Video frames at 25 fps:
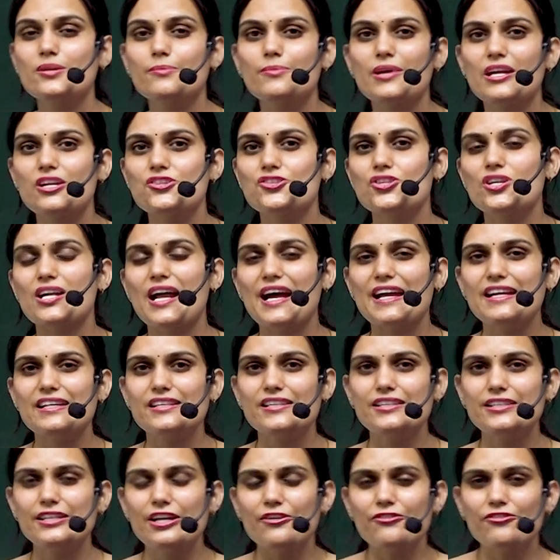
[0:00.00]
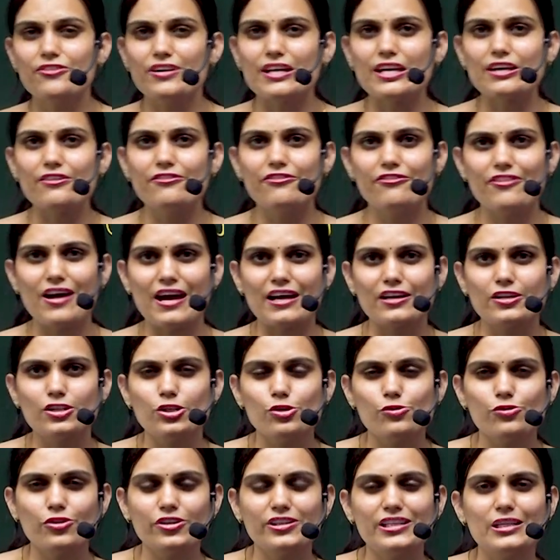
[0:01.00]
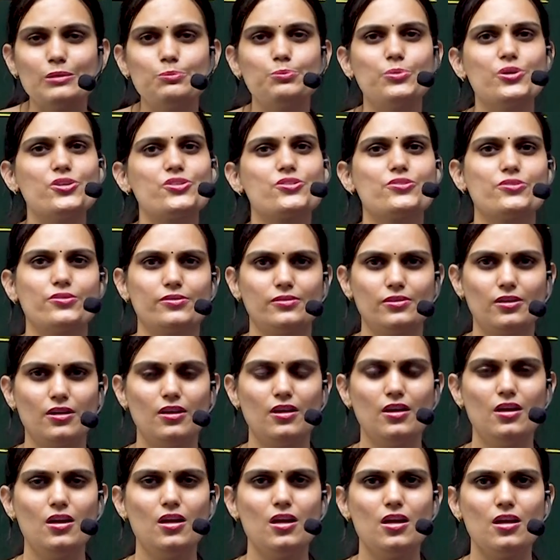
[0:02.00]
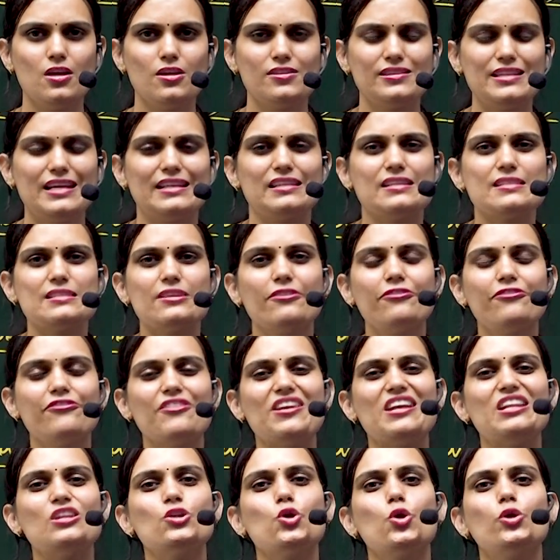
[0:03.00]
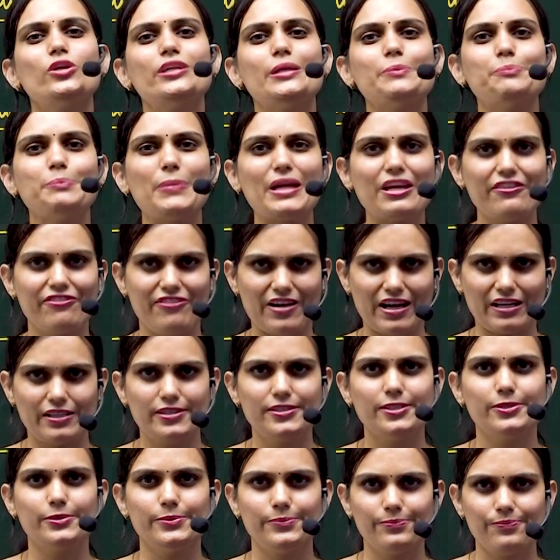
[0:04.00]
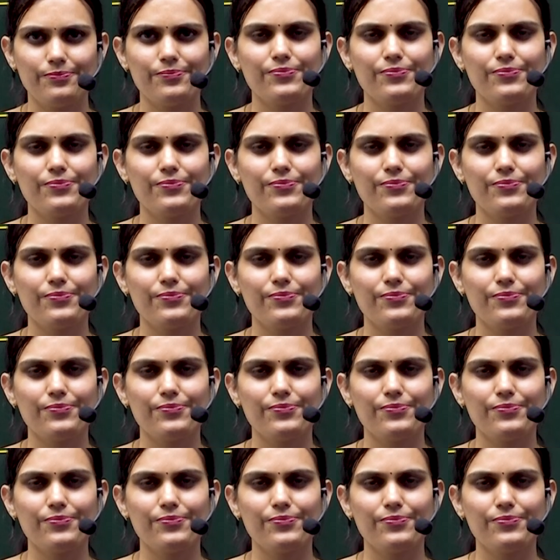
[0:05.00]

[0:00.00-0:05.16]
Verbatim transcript: a major identifying factor for that person. That is a phenotypic factor.